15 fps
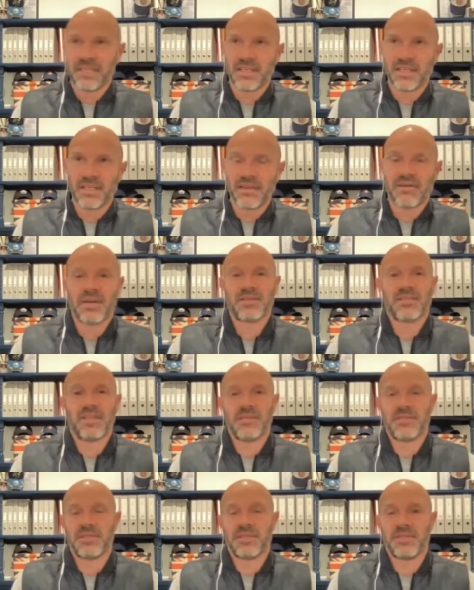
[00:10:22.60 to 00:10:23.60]
you're asking
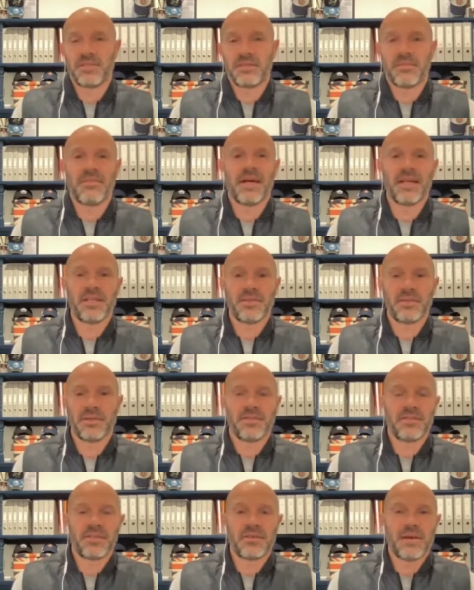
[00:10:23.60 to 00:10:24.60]
him to manage with
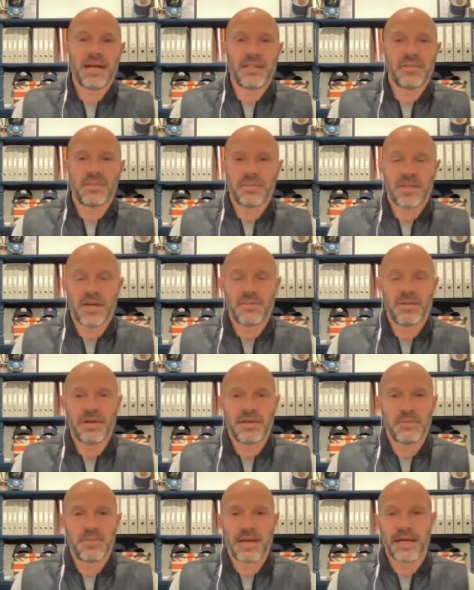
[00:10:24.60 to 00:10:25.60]
2 hands tied behind
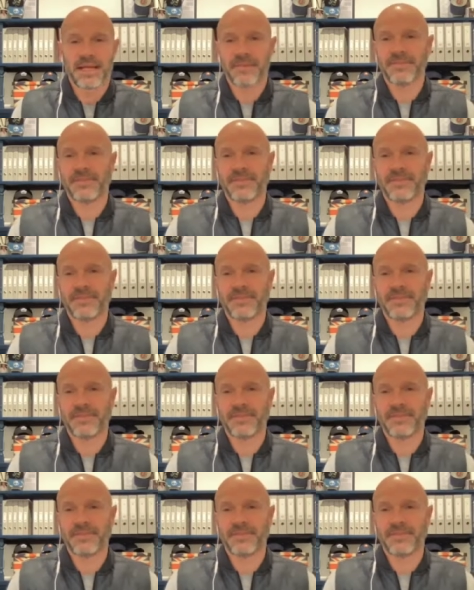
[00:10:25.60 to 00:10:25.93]
his back.